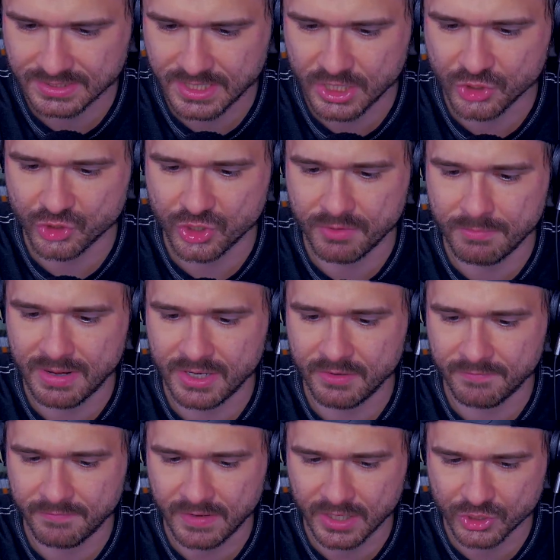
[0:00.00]
PlayStation
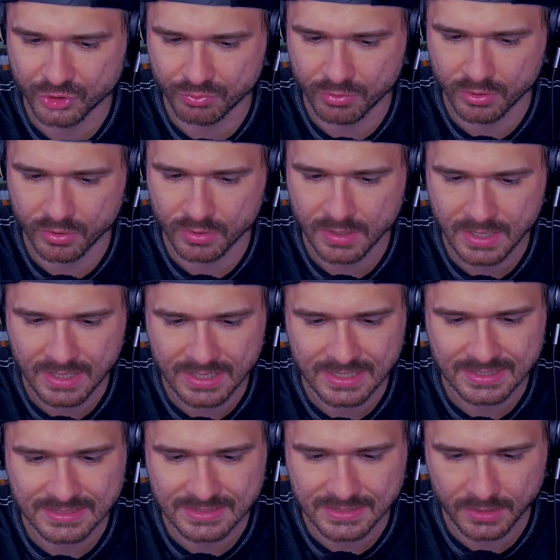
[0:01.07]
manufacturer
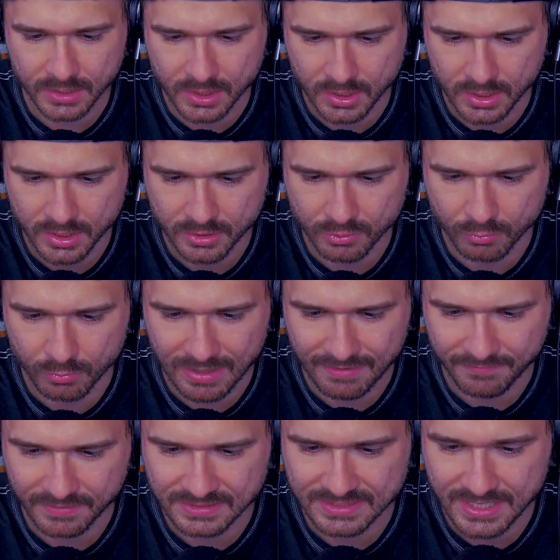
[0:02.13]
Silicon
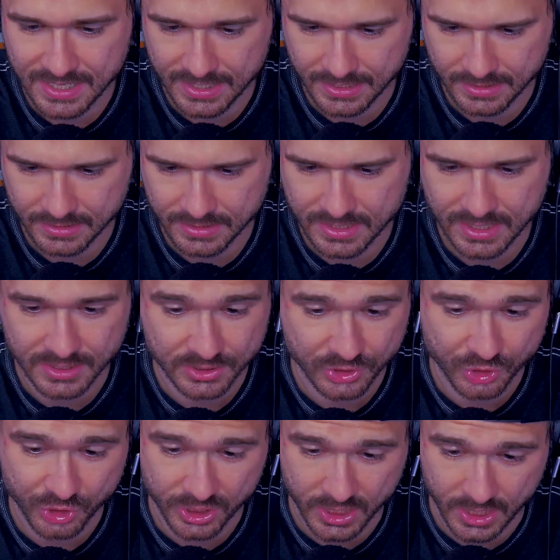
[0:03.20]
Graphics Inc.
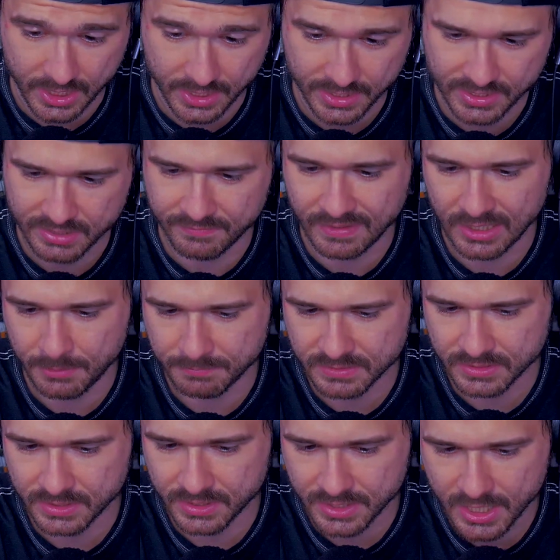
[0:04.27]
SGI
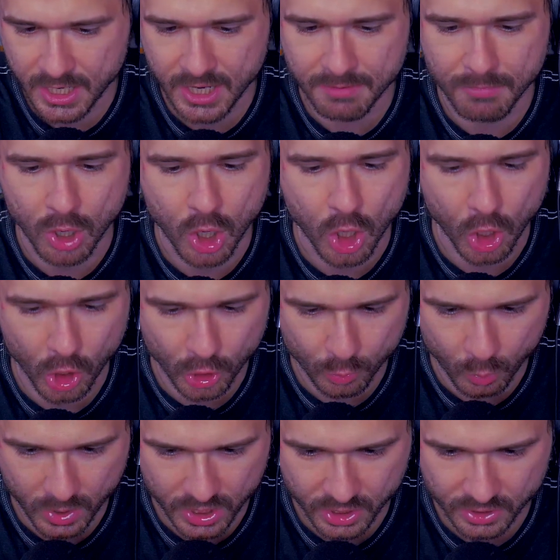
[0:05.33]
developed game
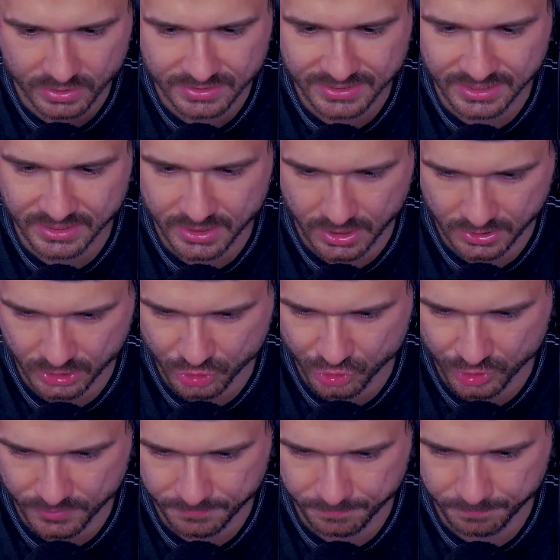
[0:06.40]
hardware
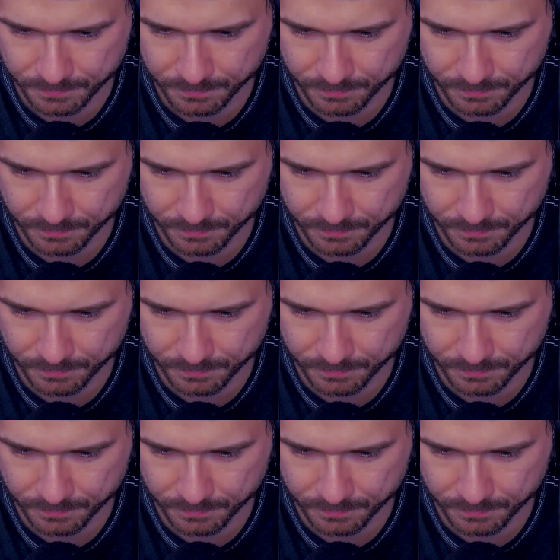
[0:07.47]
technology.